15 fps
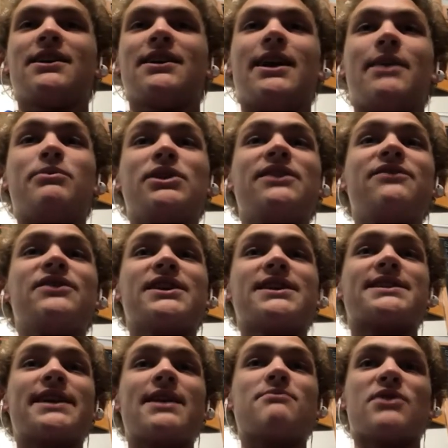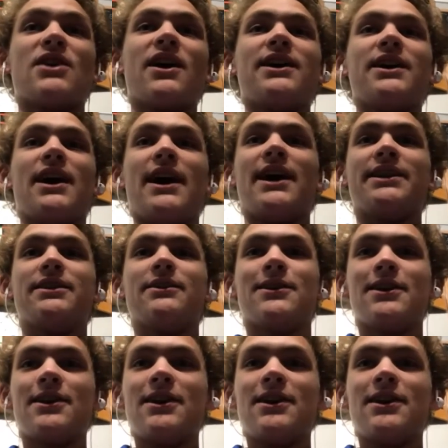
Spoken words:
And I believe the same night I had to